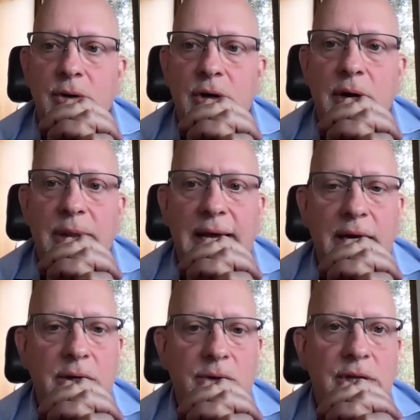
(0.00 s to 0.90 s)
there a
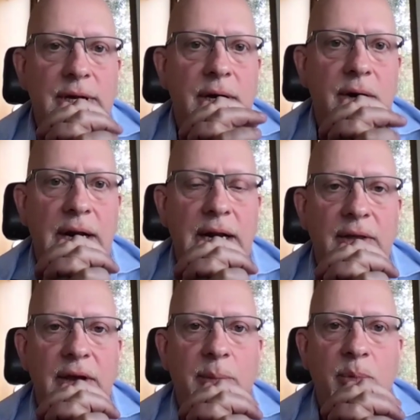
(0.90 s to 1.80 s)
plan to use
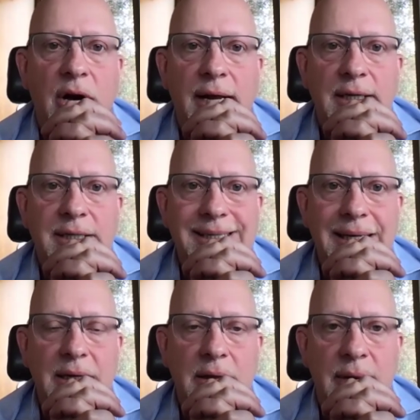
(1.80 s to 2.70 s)
any of their products
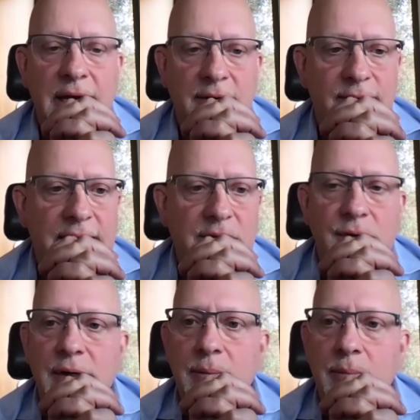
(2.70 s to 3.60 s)
in the
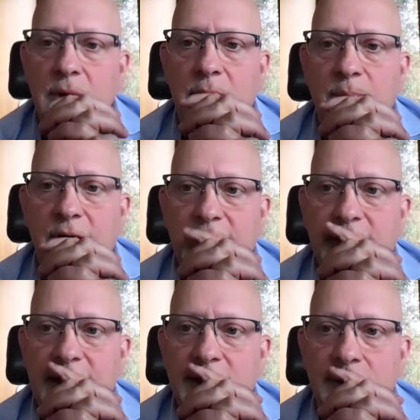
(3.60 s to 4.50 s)
manufacturing
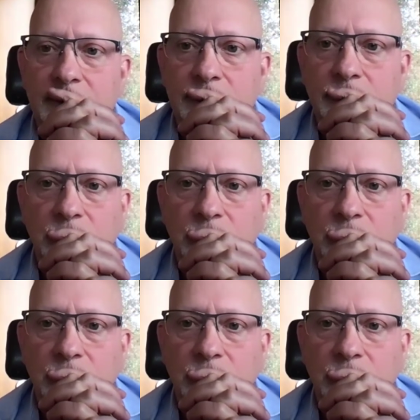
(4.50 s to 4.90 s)
process?